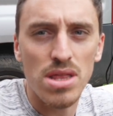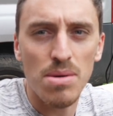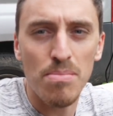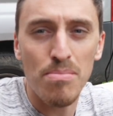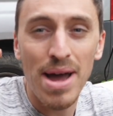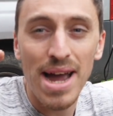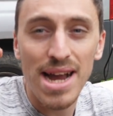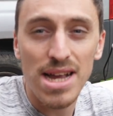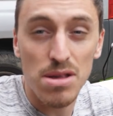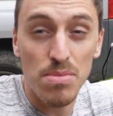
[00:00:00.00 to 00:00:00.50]
the
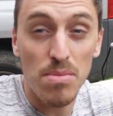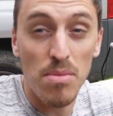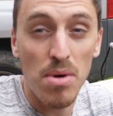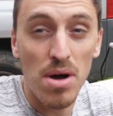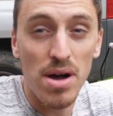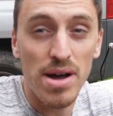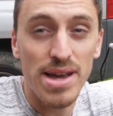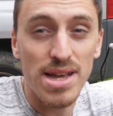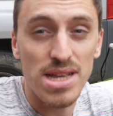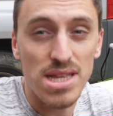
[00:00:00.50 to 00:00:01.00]
maximum
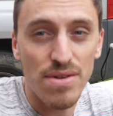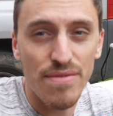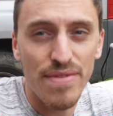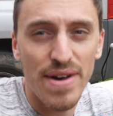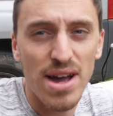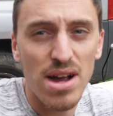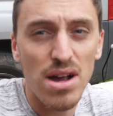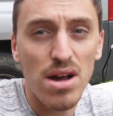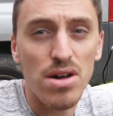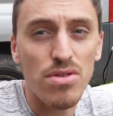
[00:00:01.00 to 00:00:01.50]
height is the
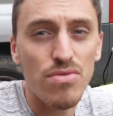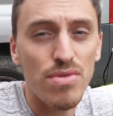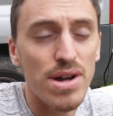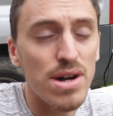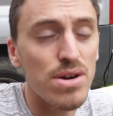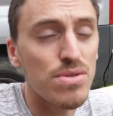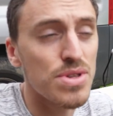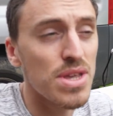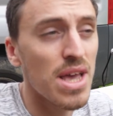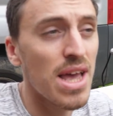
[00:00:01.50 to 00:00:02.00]
Vanguard
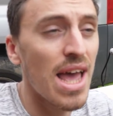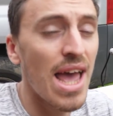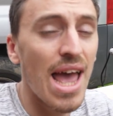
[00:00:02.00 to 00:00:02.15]
rails,